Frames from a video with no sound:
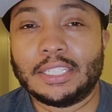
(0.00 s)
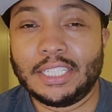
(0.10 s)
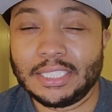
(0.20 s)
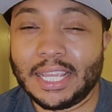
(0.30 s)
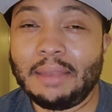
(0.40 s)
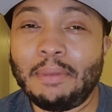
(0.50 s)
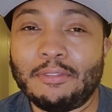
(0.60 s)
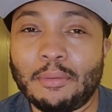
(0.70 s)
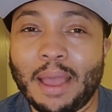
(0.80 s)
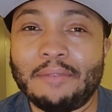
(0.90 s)
I just came
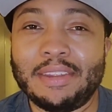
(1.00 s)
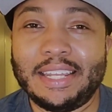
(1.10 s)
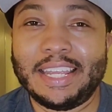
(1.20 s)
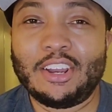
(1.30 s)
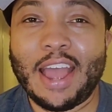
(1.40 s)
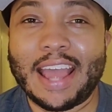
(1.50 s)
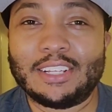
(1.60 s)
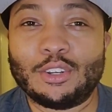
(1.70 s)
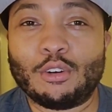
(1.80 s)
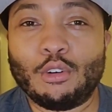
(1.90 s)
back from having dinner
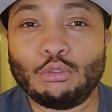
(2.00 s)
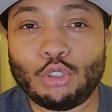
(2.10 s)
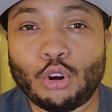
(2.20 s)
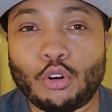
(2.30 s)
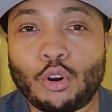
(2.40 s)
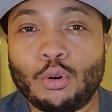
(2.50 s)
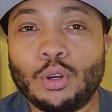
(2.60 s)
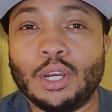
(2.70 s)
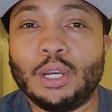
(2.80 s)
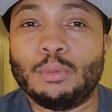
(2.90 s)
at Toro
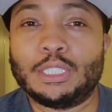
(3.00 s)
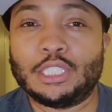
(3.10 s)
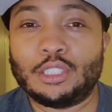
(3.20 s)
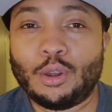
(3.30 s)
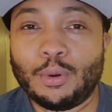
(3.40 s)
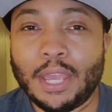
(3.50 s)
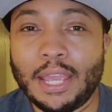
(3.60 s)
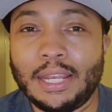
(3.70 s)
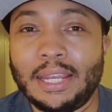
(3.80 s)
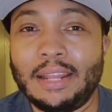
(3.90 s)
Toro, which is
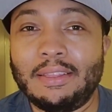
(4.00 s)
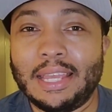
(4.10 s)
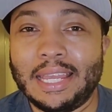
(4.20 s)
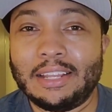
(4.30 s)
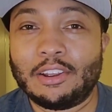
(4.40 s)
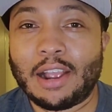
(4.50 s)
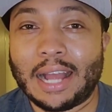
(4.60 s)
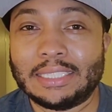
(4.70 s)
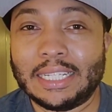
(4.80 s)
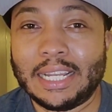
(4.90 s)
located in the
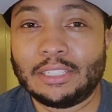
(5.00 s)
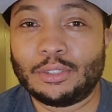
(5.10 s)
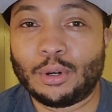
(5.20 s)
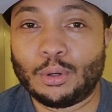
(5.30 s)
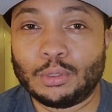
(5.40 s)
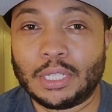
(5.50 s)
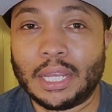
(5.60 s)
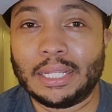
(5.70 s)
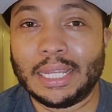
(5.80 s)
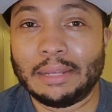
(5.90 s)
Intercontinental
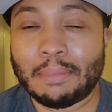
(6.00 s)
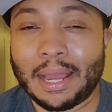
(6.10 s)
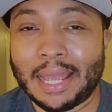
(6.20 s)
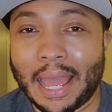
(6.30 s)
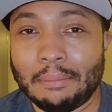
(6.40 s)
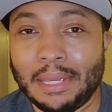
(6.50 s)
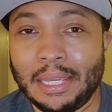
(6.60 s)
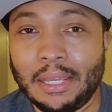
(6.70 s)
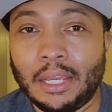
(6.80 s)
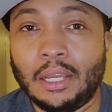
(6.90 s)
Hotel in
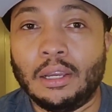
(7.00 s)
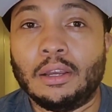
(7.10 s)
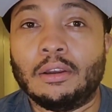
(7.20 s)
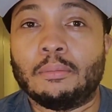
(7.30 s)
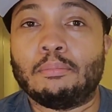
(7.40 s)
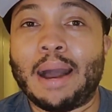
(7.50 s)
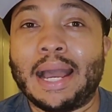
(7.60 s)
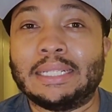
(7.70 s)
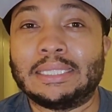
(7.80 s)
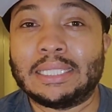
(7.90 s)
Miami
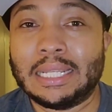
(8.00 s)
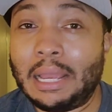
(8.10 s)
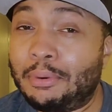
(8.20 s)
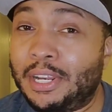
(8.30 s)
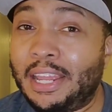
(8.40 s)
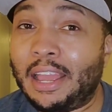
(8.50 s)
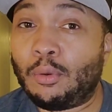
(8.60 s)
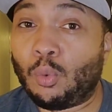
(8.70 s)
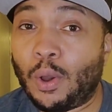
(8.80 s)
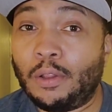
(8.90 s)
by celebrity
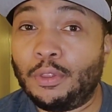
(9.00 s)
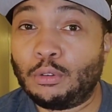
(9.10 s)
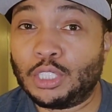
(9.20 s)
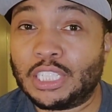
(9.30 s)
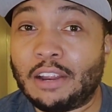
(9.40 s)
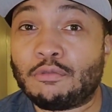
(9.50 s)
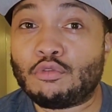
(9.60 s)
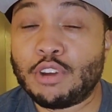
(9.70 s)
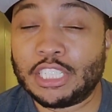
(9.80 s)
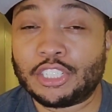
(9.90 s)
and well-known chef
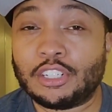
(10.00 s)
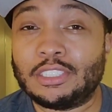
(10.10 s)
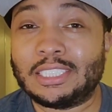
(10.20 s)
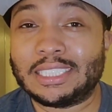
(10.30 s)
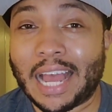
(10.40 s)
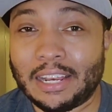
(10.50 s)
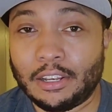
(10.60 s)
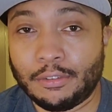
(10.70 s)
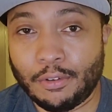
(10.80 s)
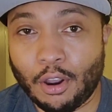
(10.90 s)
Richard
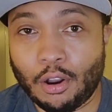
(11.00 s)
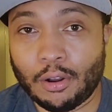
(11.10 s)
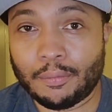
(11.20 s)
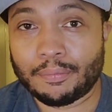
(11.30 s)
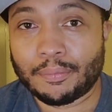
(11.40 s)
Sandoval.